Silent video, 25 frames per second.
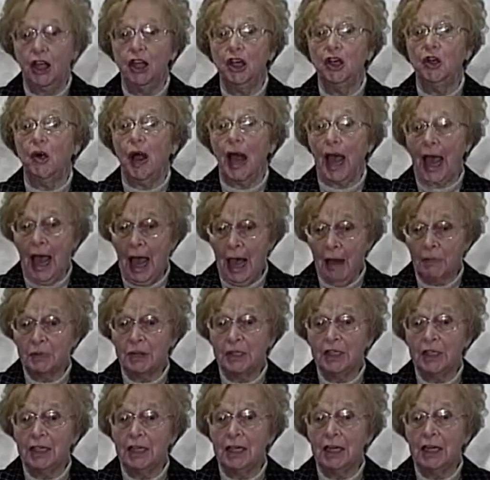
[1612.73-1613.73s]
You're
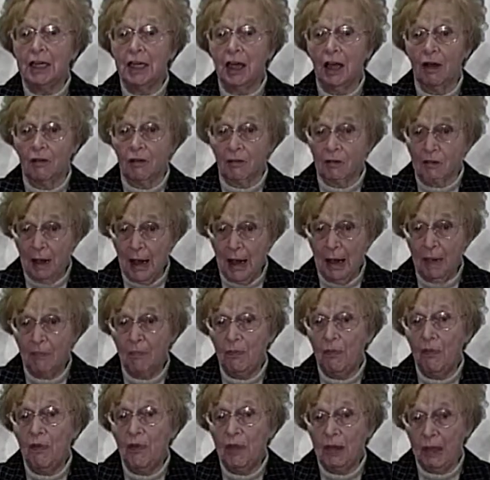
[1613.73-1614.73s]
absent
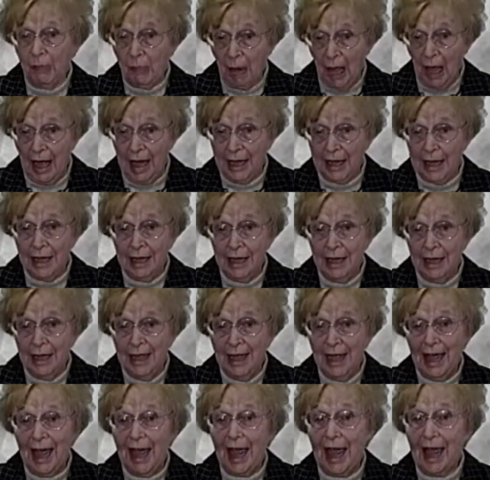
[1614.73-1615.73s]
from the body
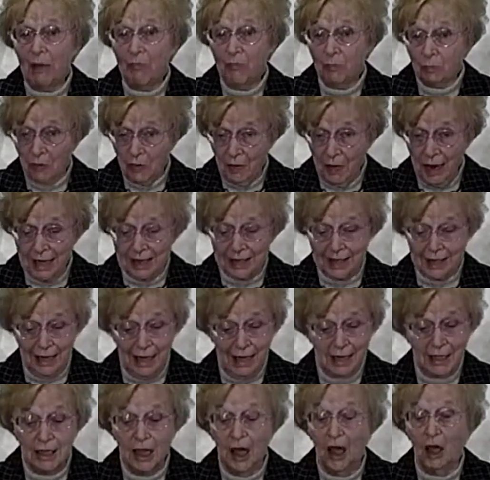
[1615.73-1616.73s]
and
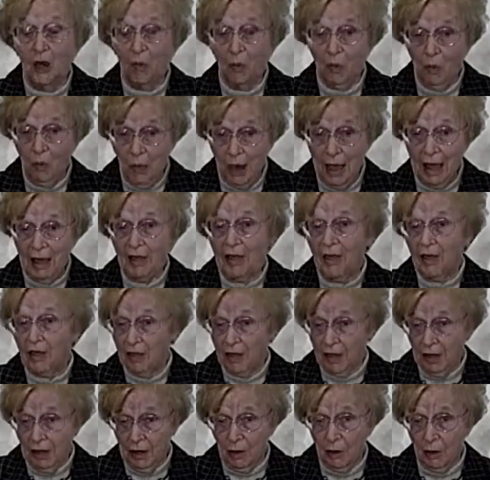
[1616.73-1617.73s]
present with
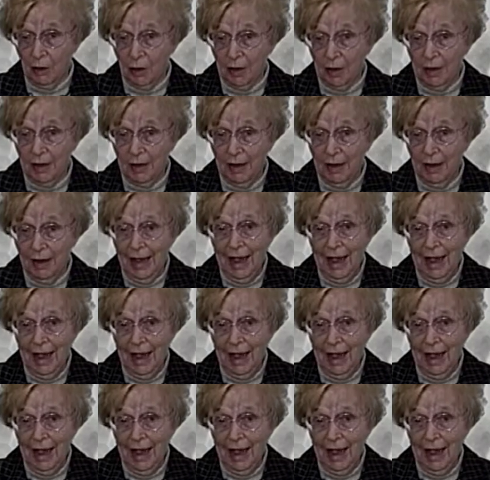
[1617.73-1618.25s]
the Lord.